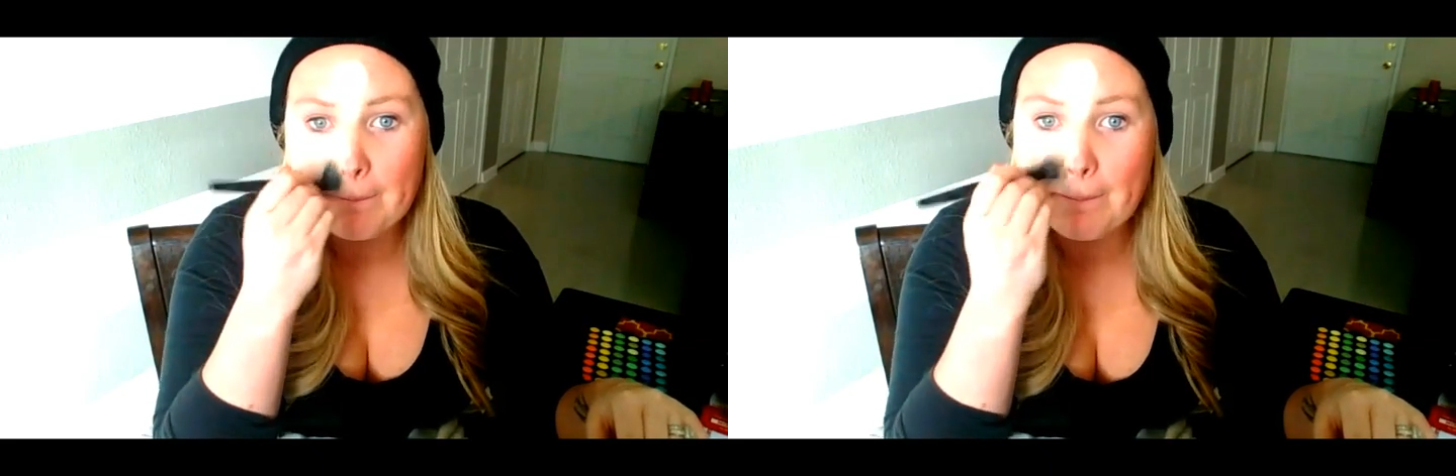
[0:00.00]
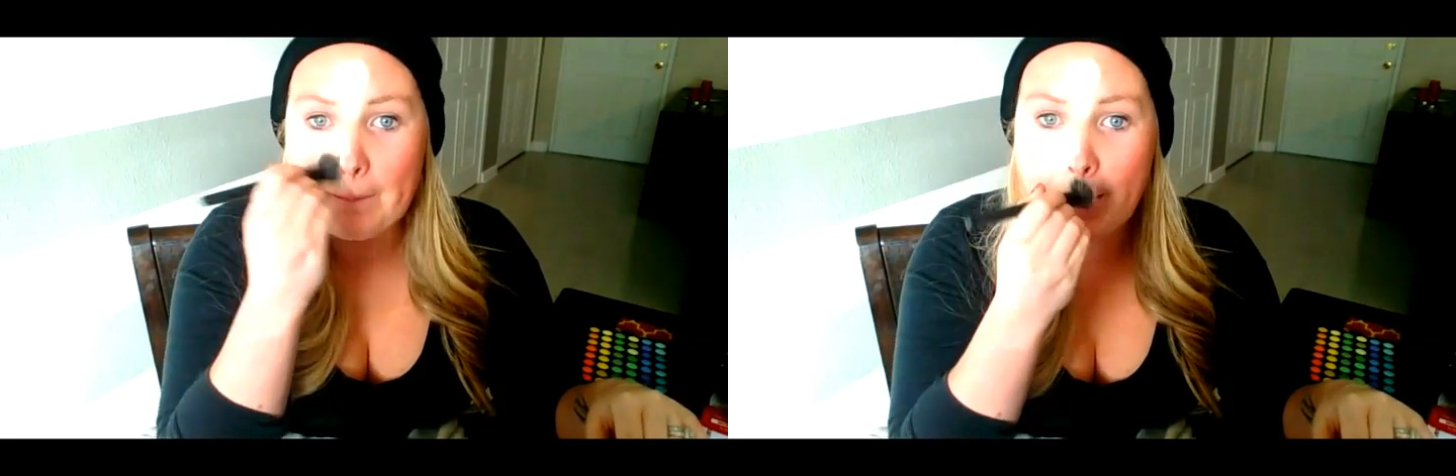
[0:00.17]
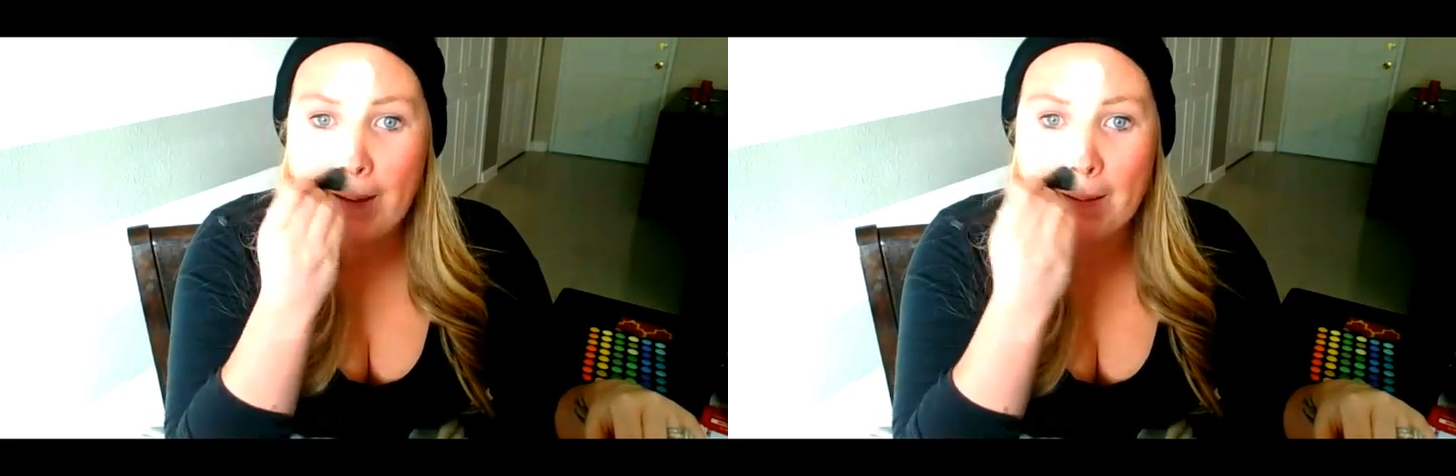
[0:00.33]

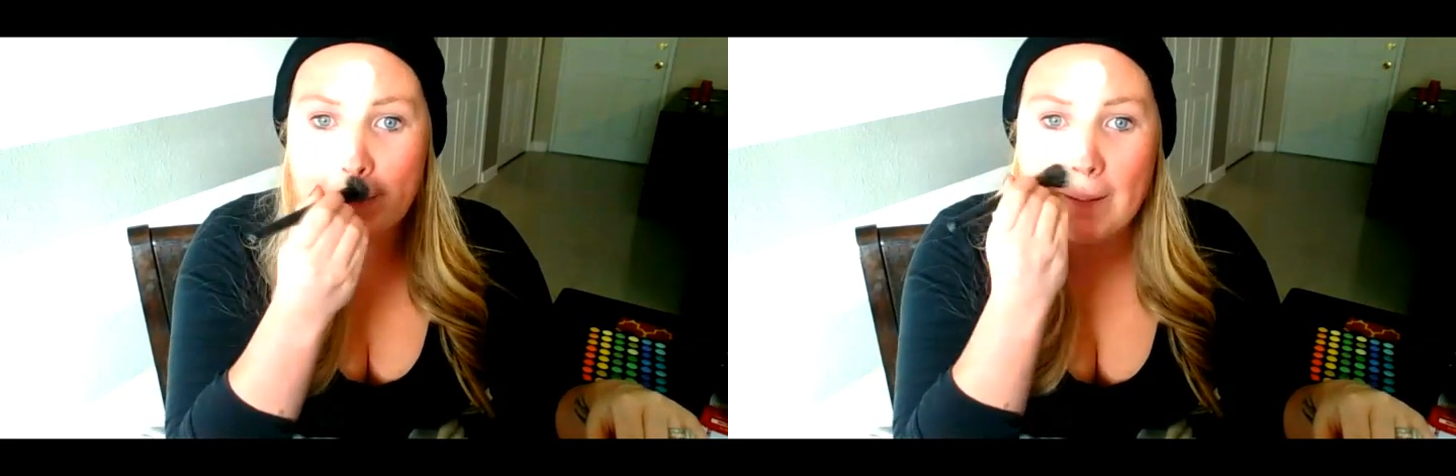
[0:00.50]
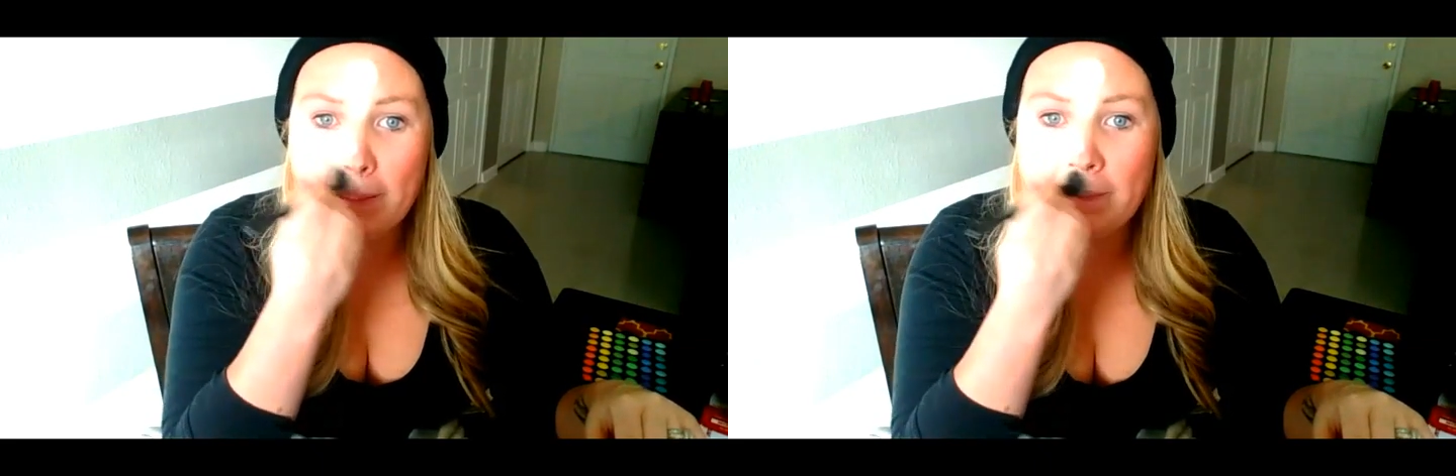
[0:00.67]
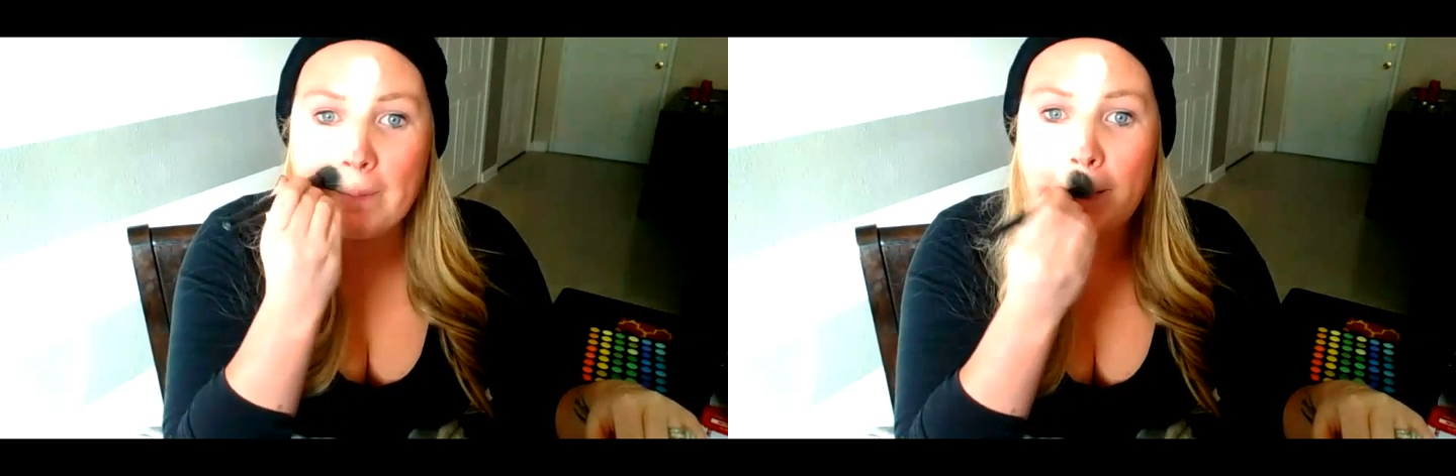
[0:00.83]
because I
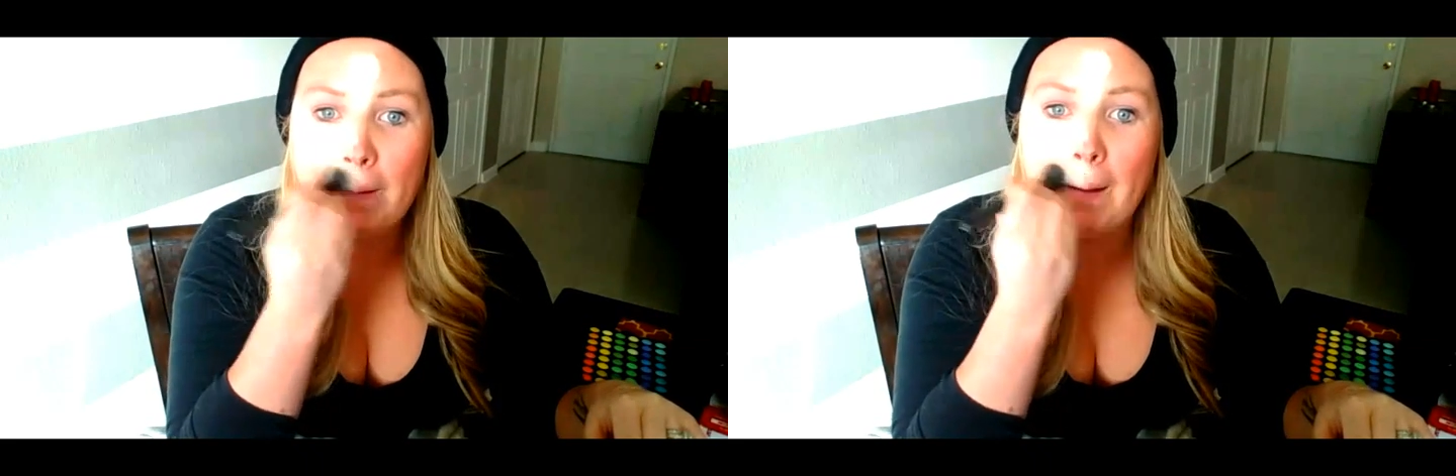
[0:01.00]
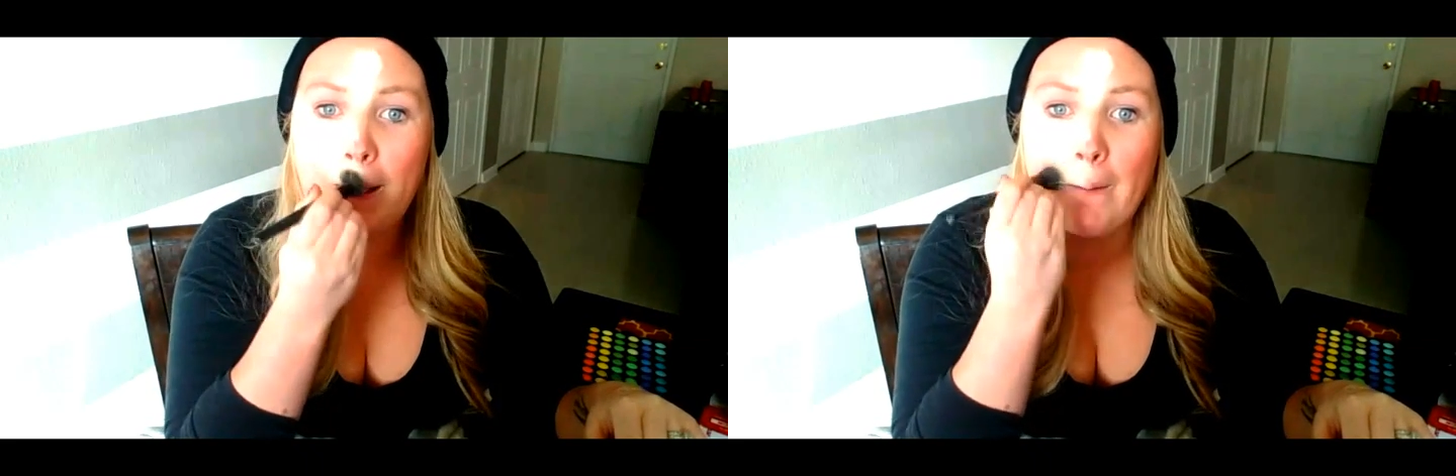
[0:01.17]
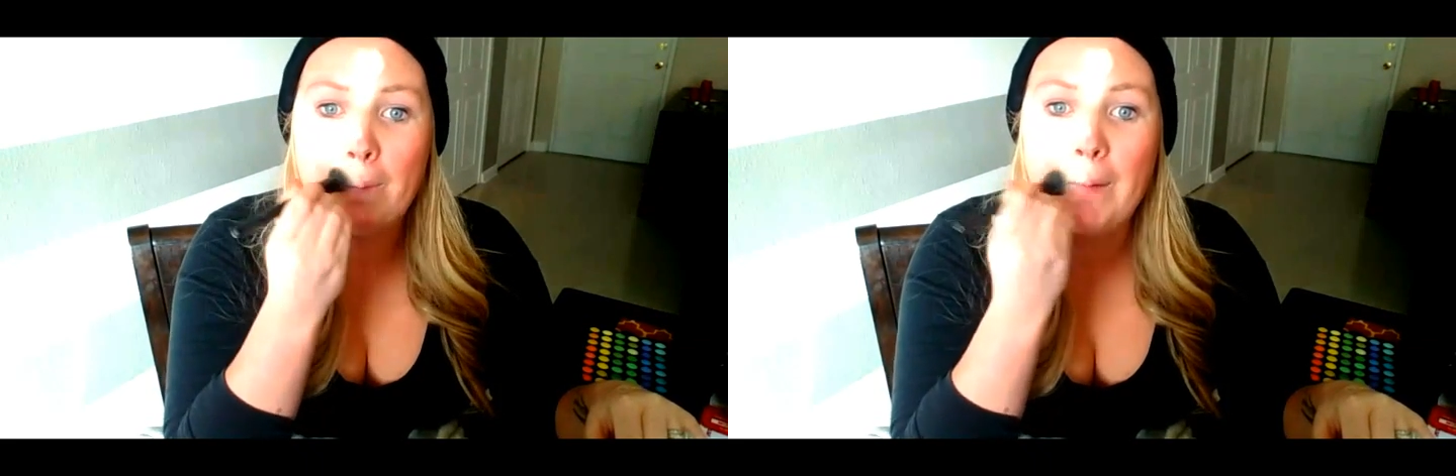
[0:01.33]
feel
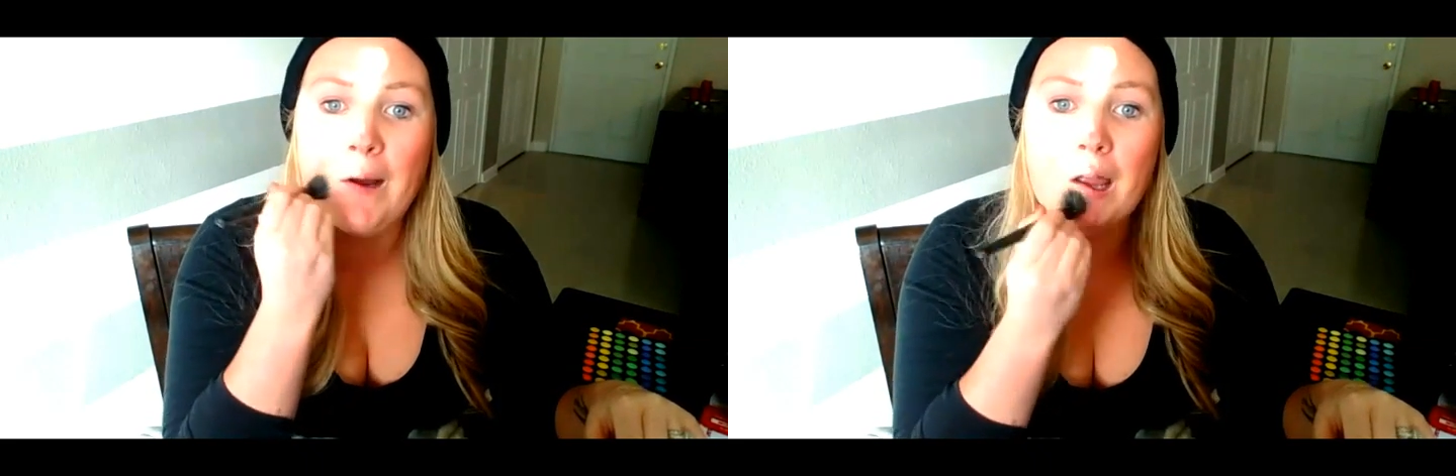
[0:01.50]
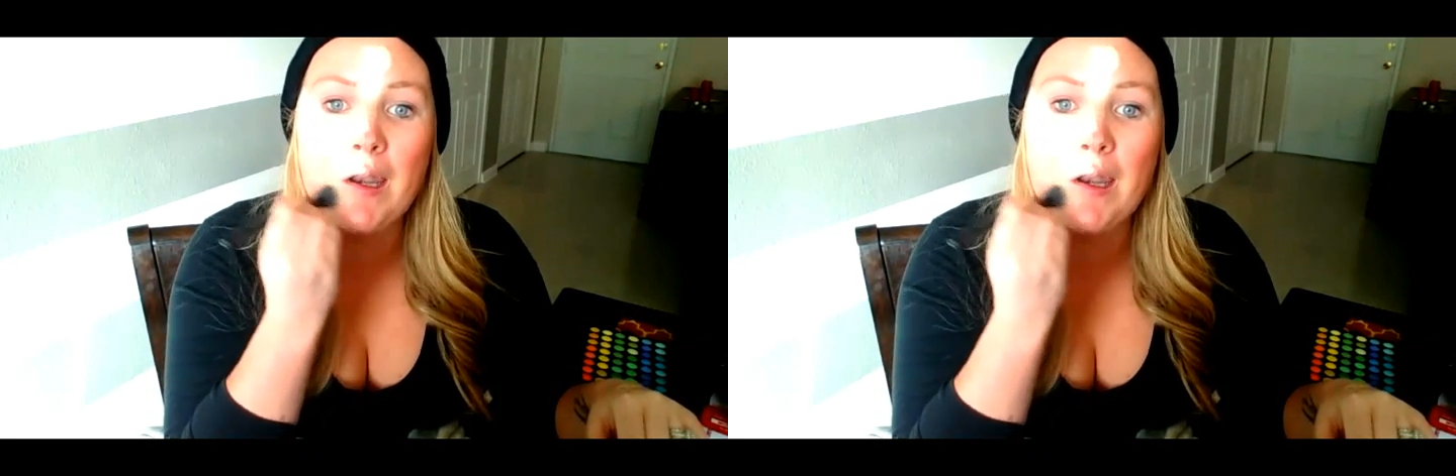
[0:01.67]
like, one,